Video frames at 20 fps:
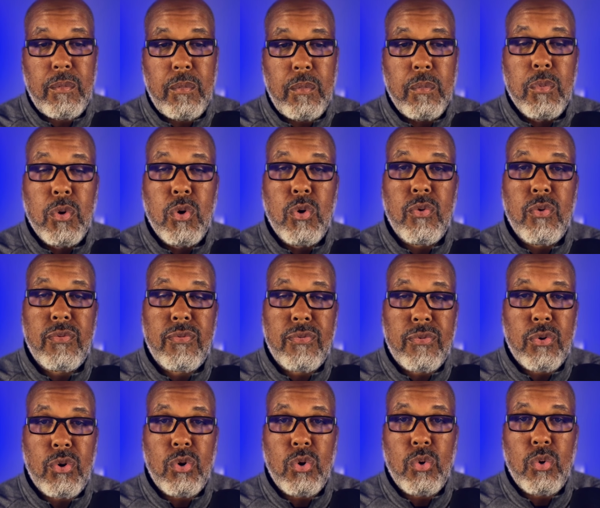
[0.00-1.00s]
moved
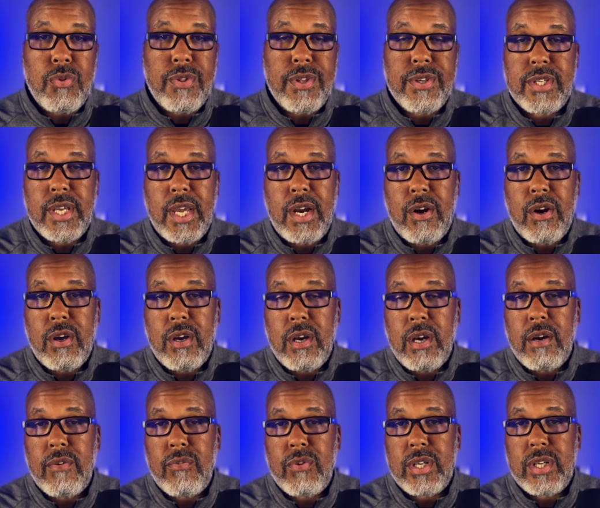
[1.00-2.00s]
through this era
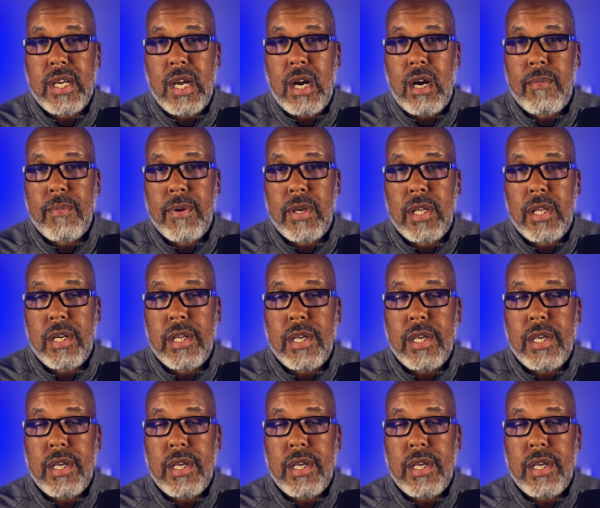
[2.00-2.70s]
of retirement.